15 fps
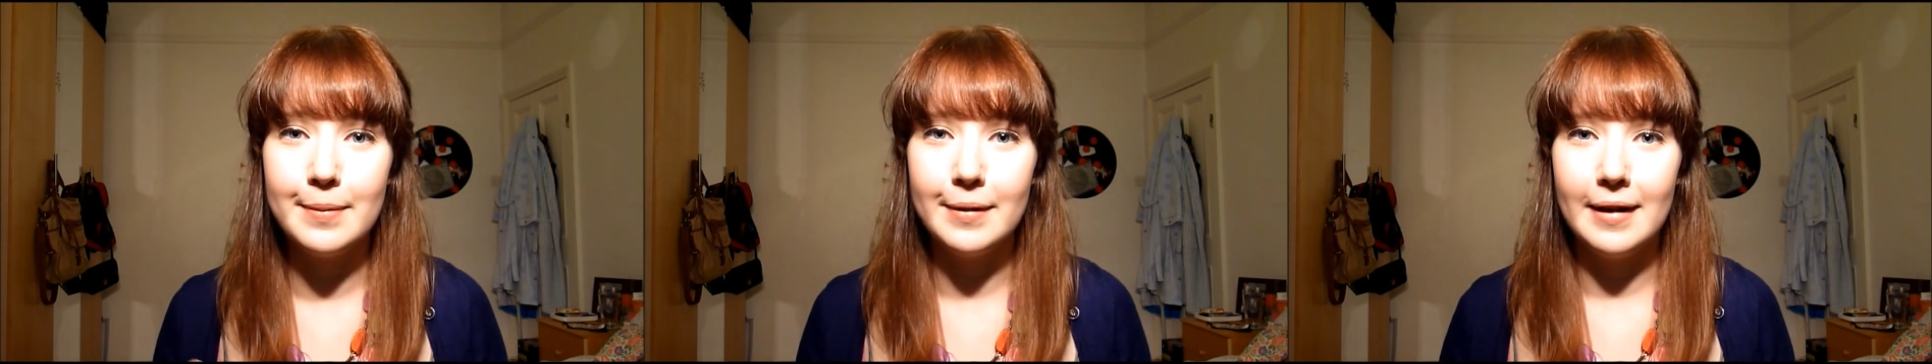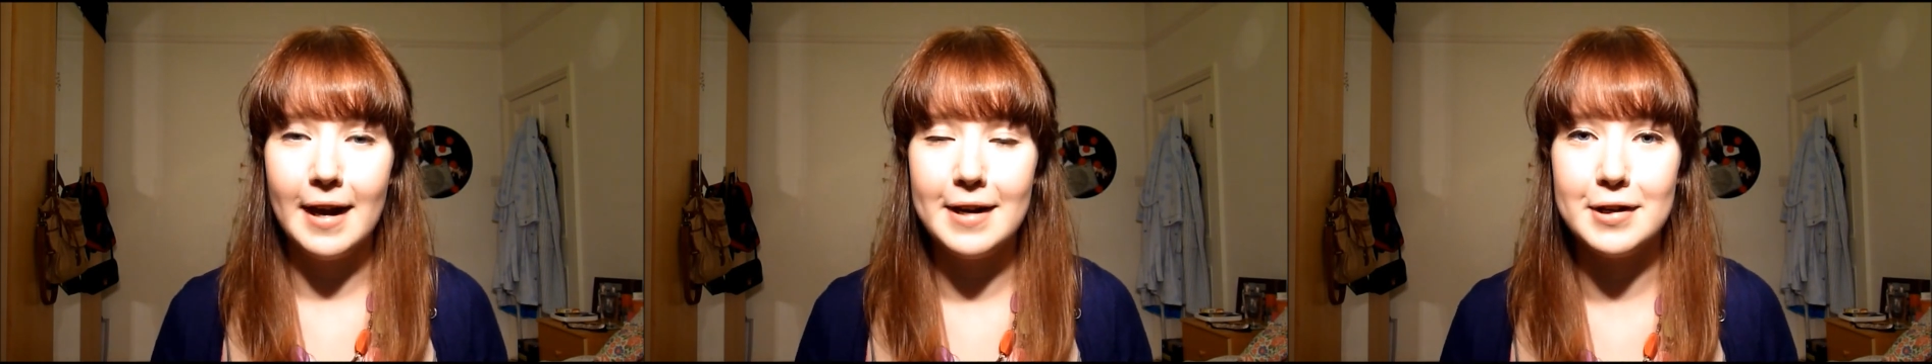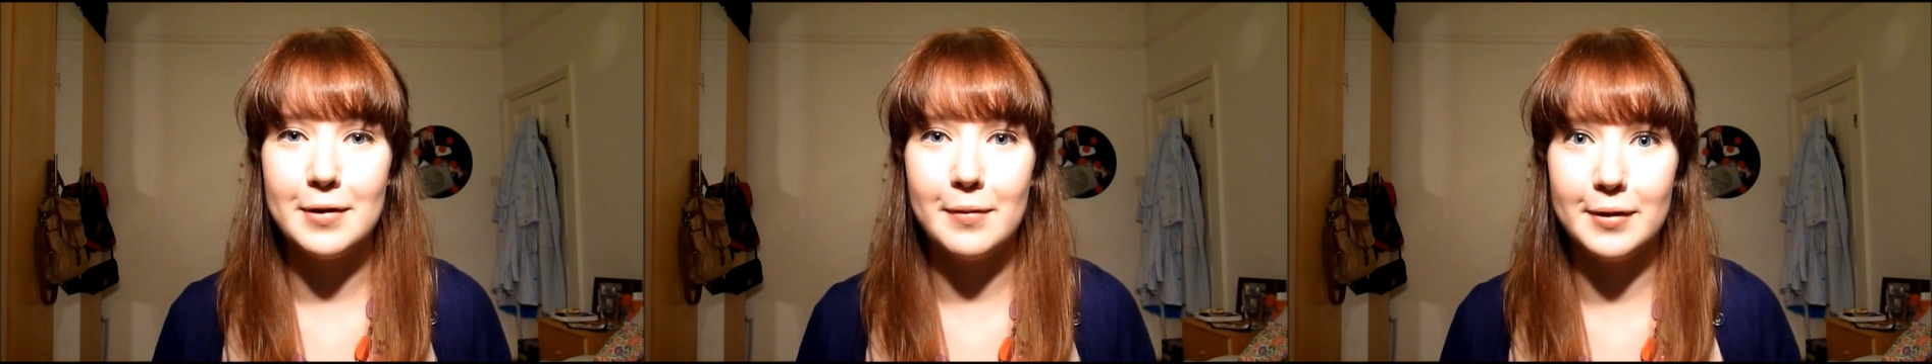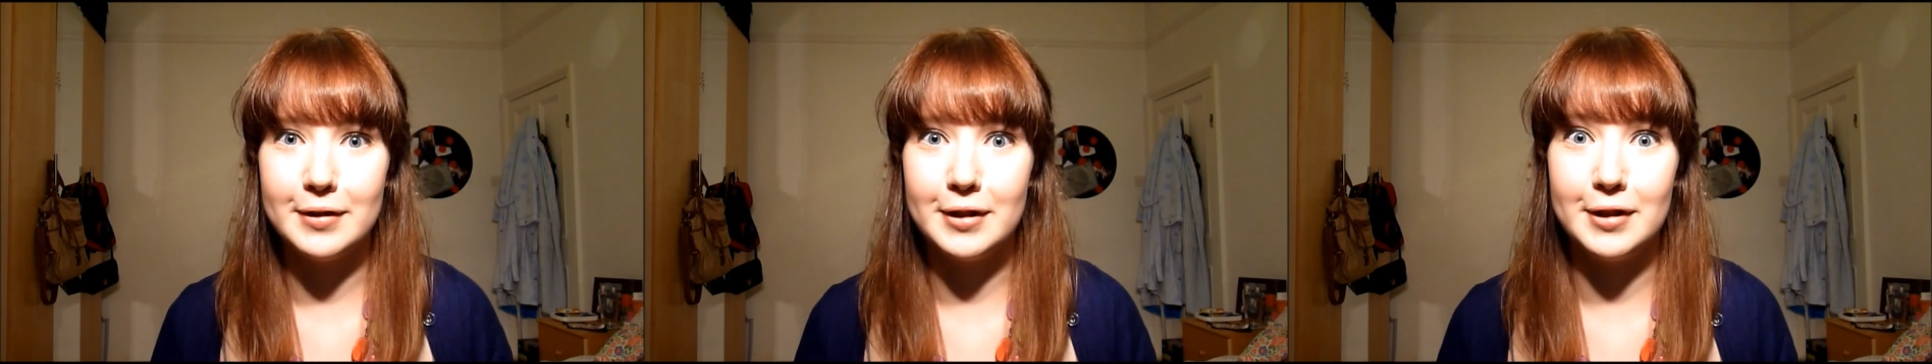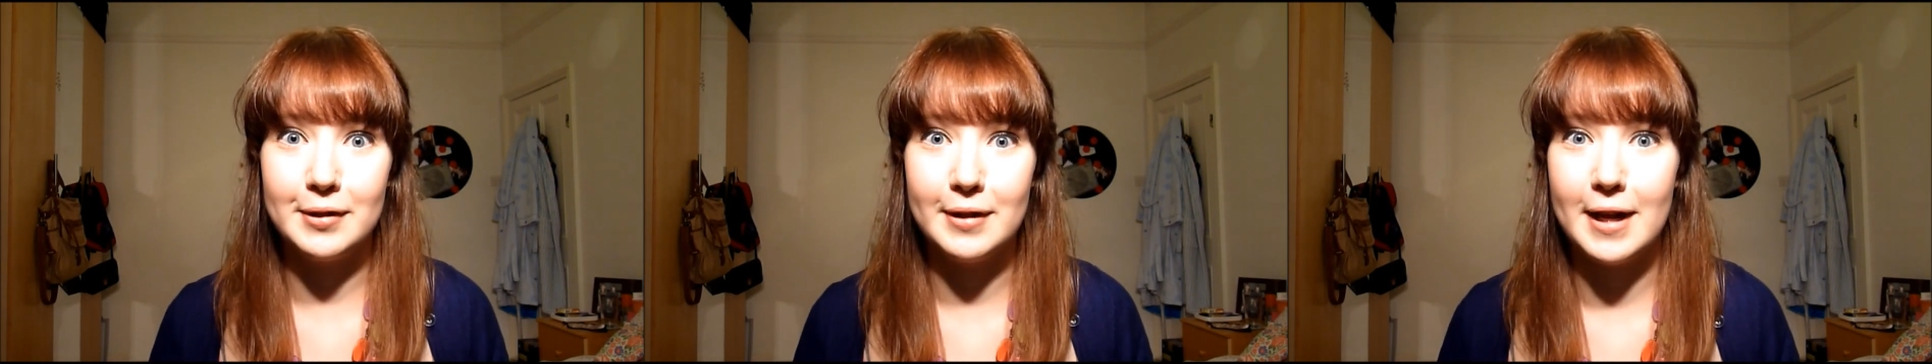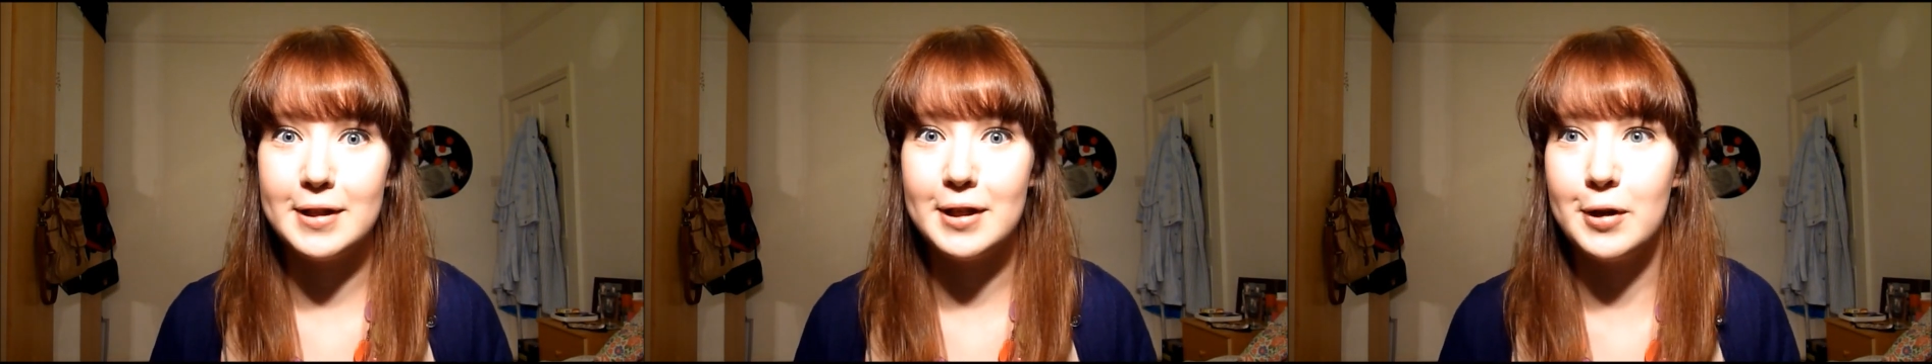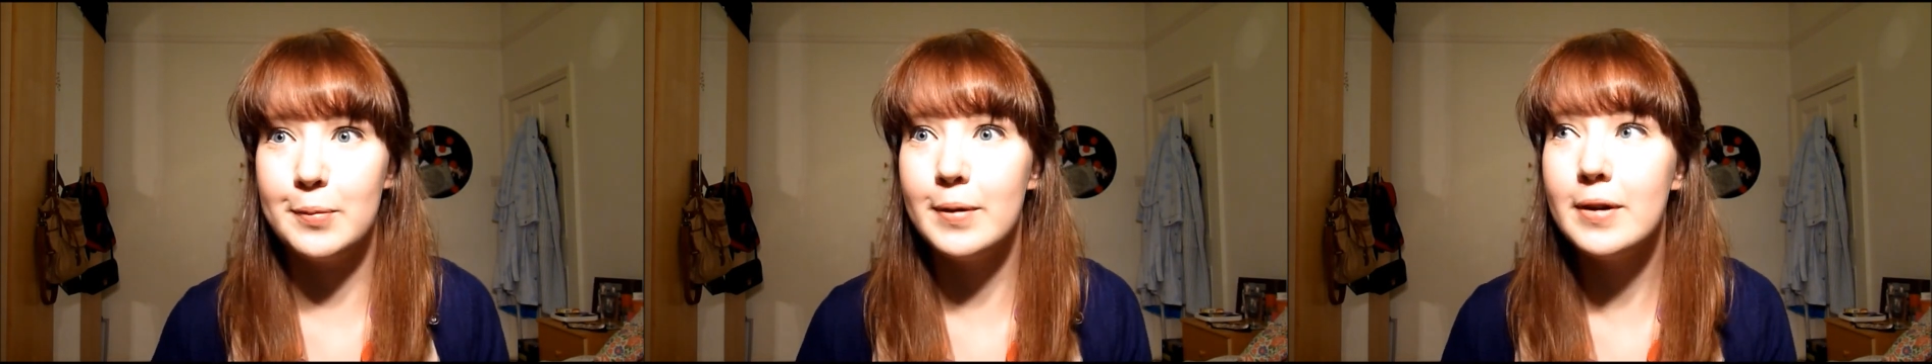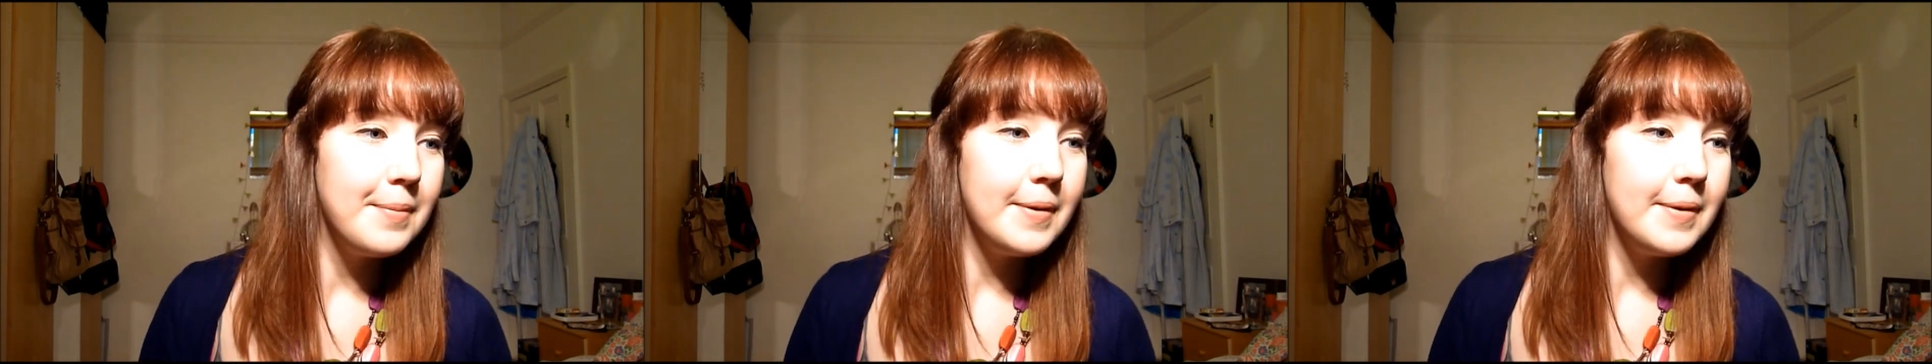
but I don't want to do that too much.